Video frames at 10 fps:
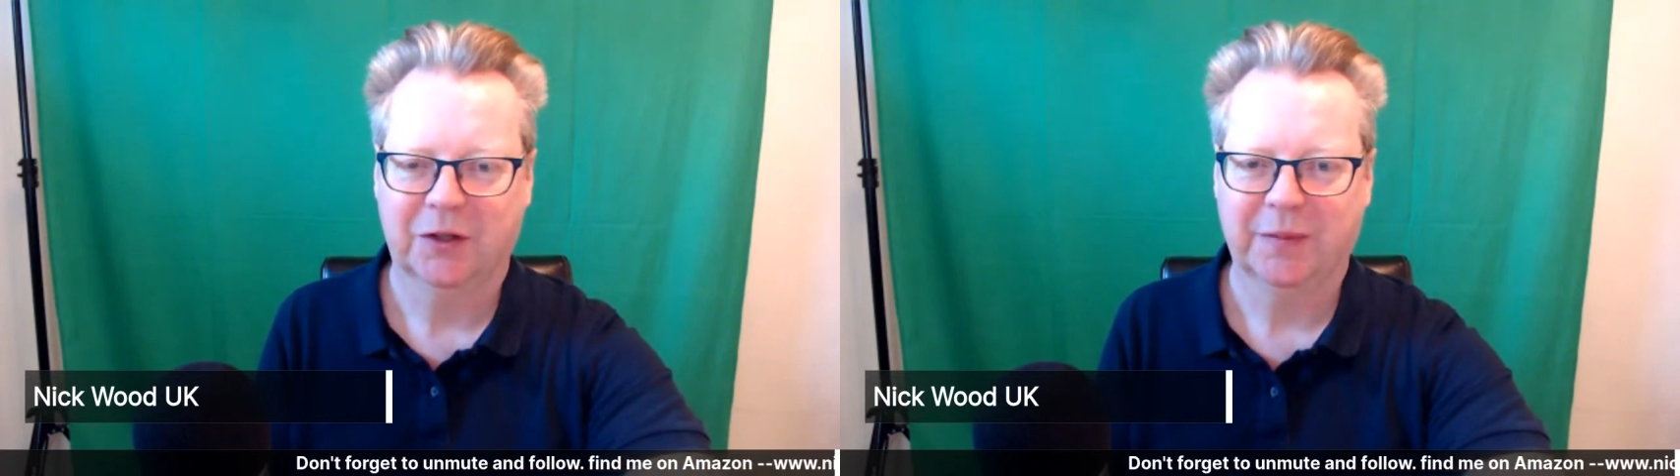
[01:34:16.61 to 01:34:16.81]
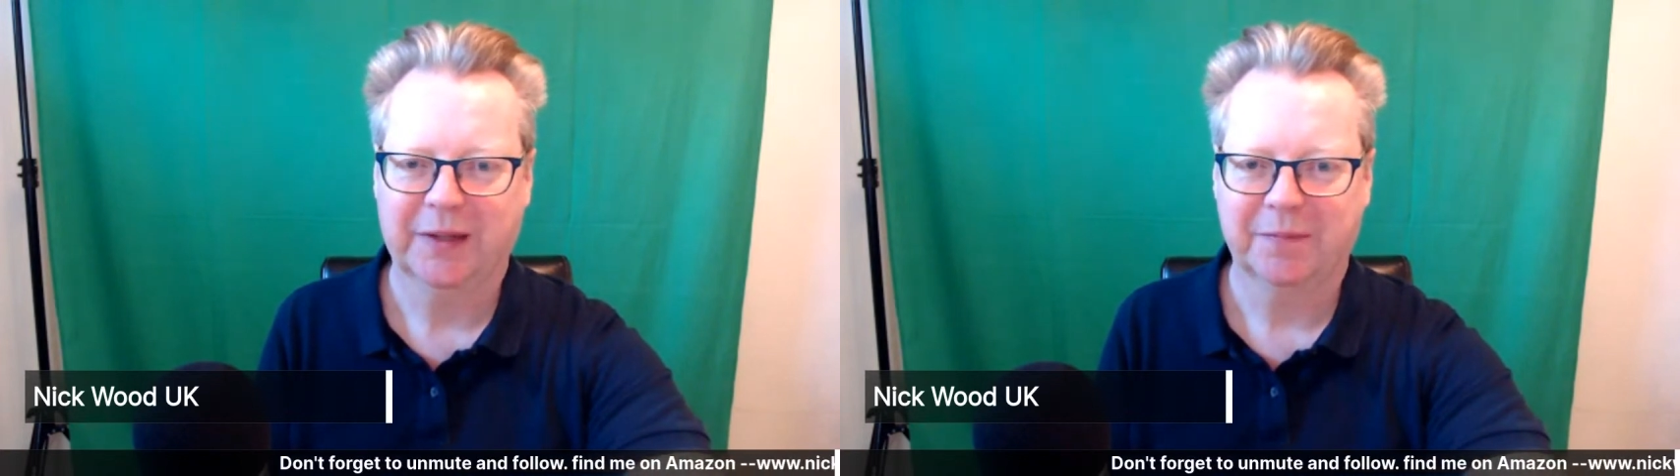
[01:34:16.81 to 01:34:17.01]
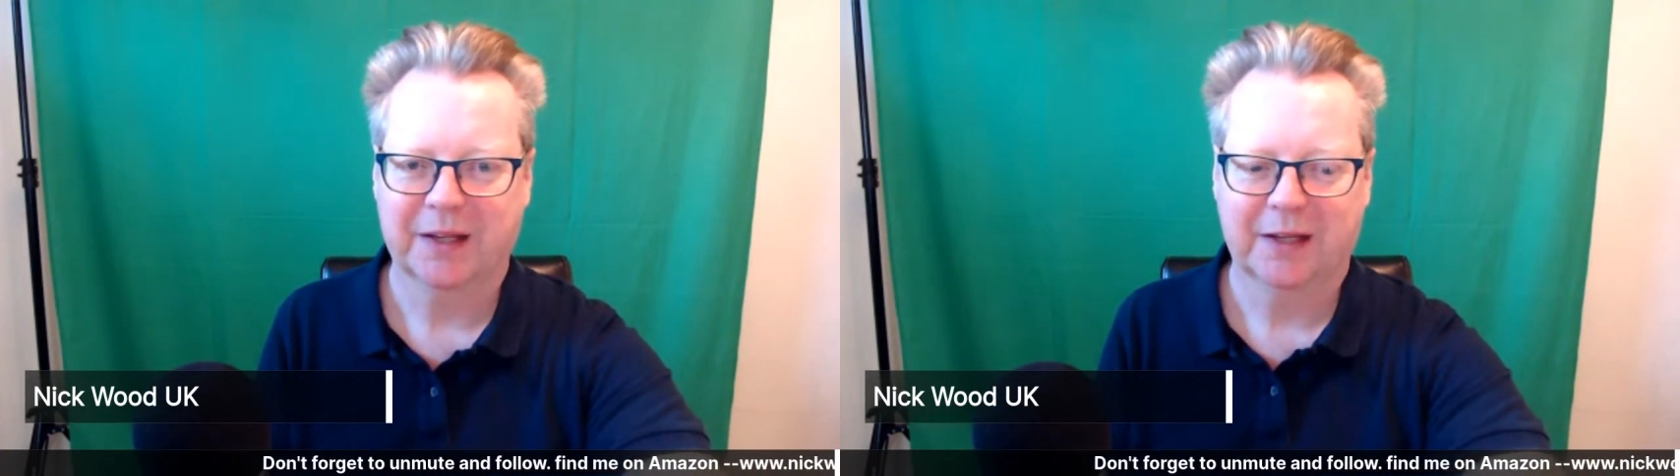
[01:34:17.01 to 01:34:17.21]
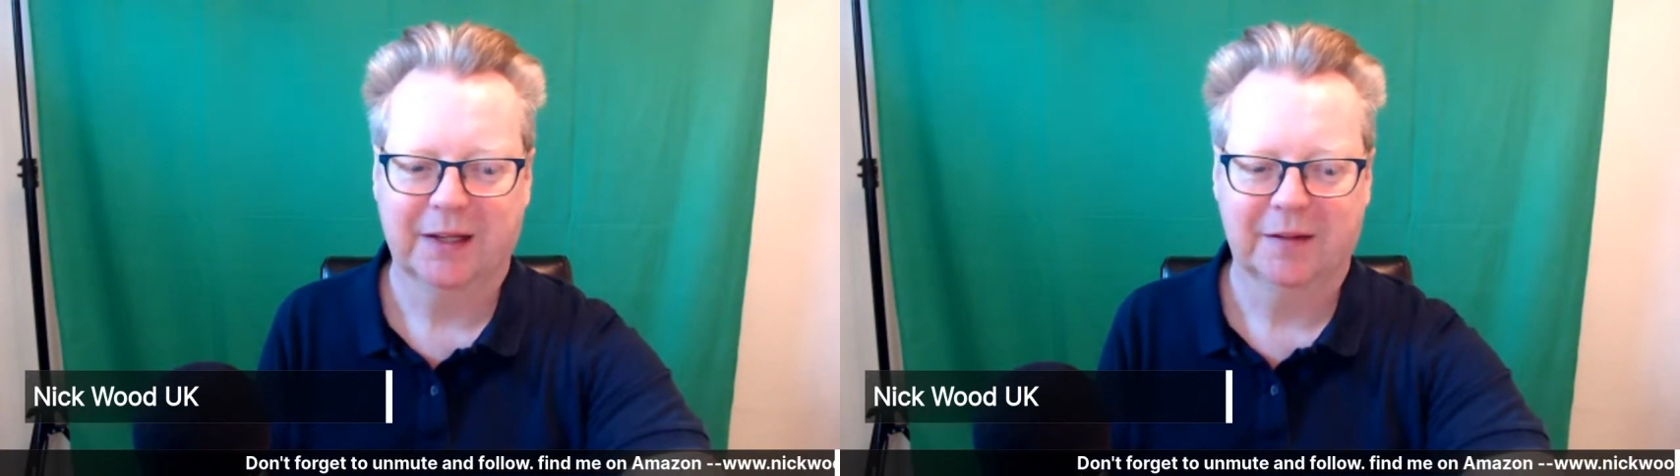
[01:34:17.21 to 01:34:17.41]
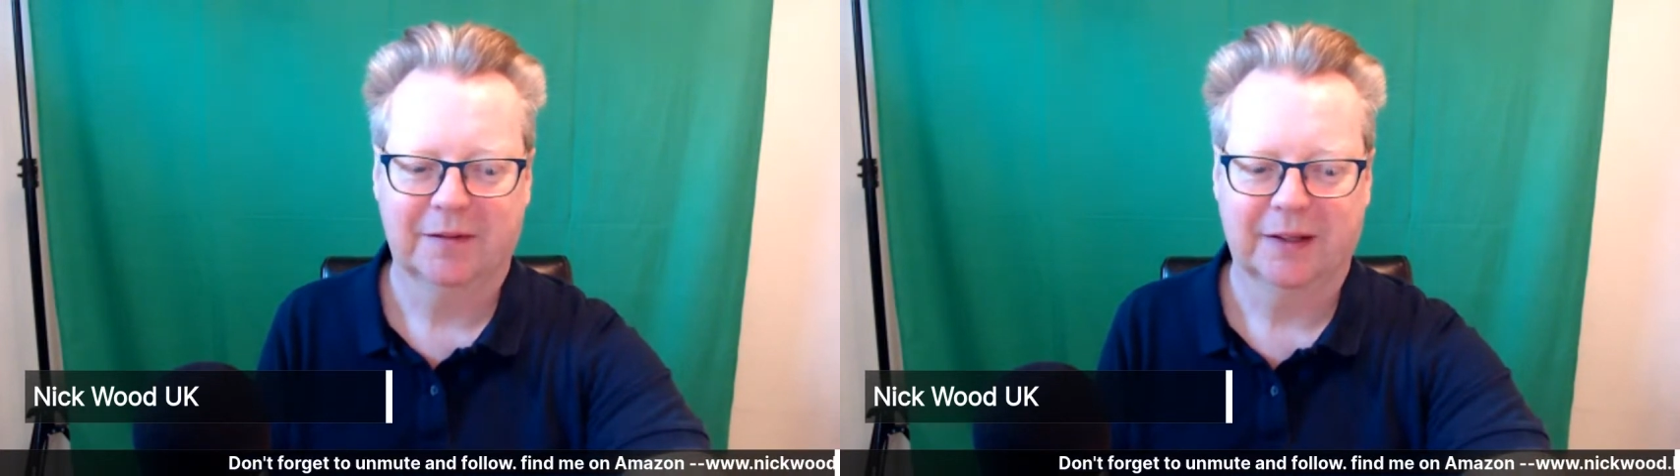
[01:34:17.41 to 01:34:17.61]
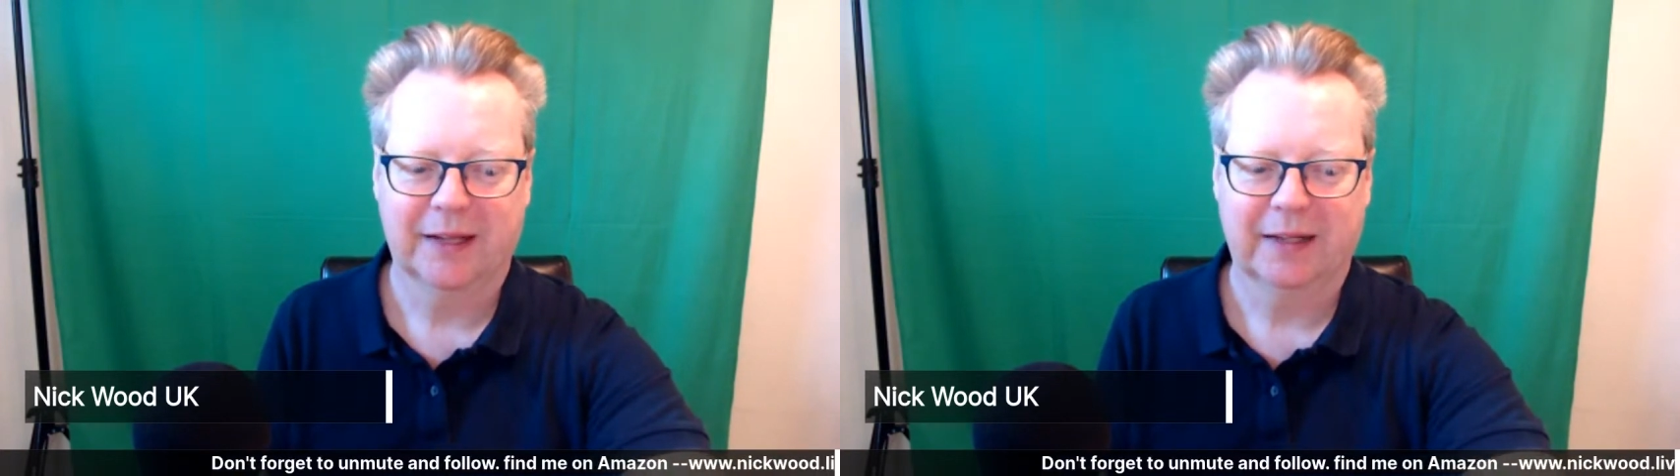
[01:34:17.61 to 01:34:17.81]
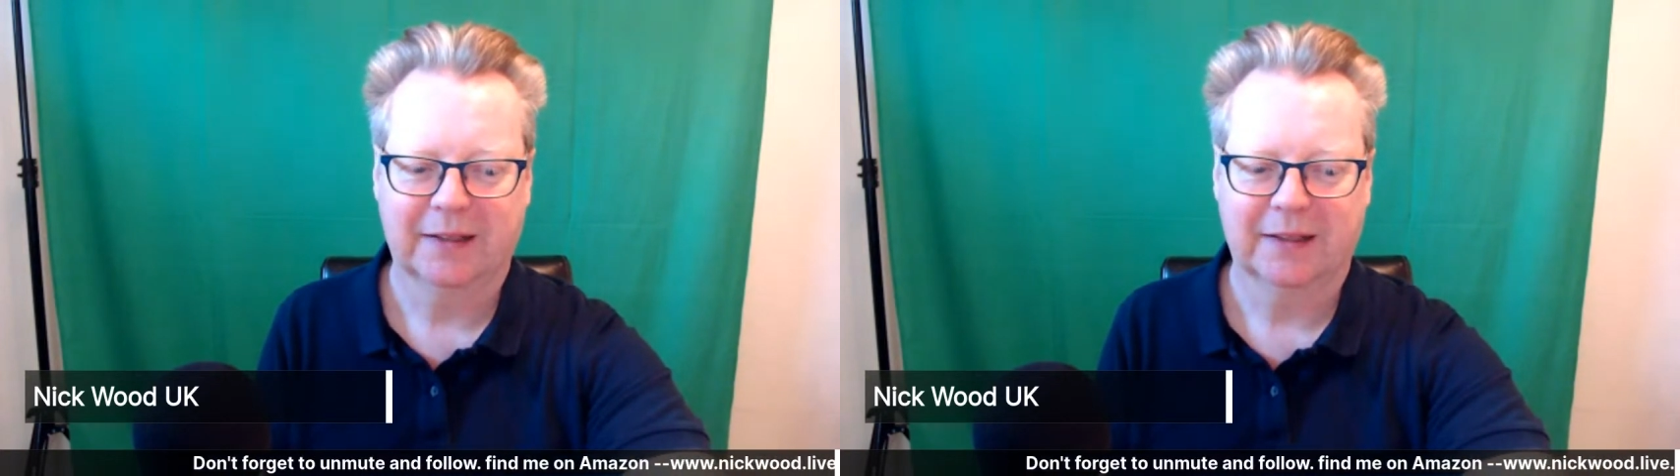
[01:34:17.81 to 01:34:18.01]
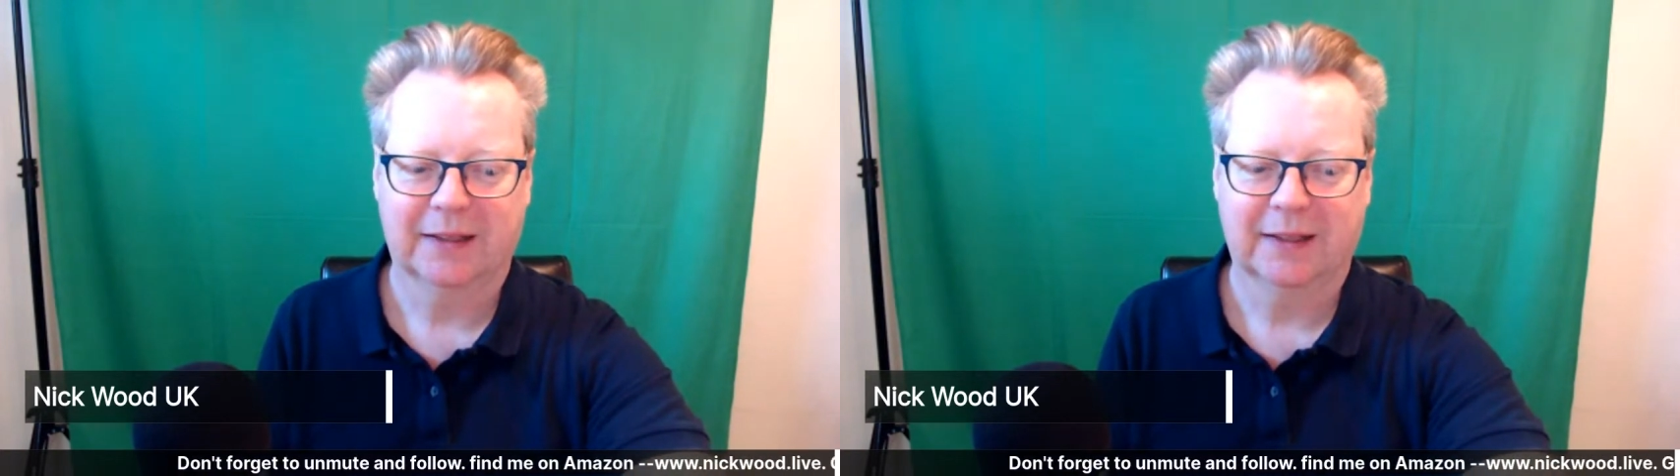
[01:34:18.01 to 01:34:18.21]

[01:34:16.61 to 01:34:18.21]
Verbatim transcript: join me for that.